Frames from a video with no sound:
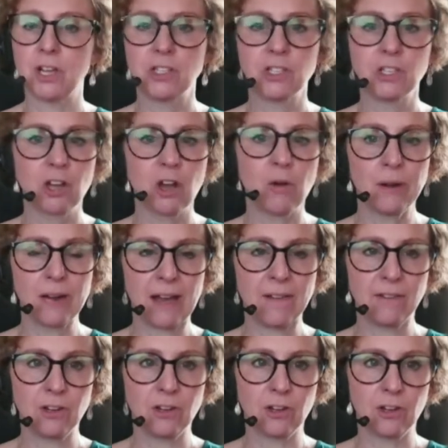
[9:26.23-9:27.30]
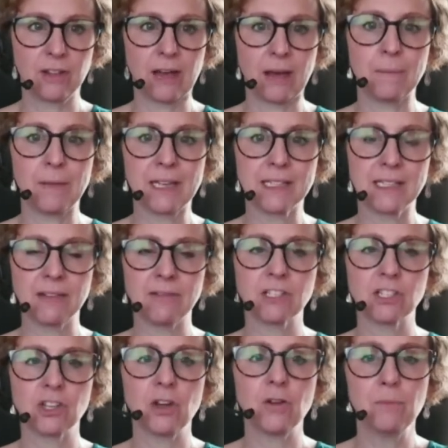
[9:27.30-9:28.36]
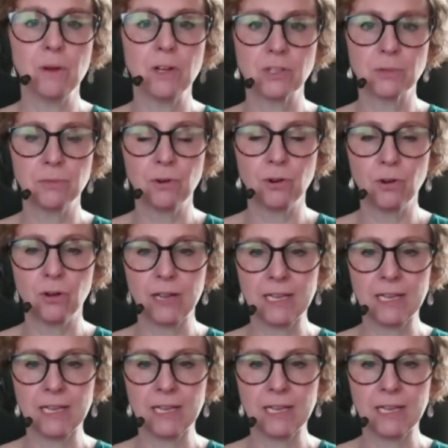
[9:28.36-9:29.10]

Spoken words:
to go and have a look at that, because there are so much more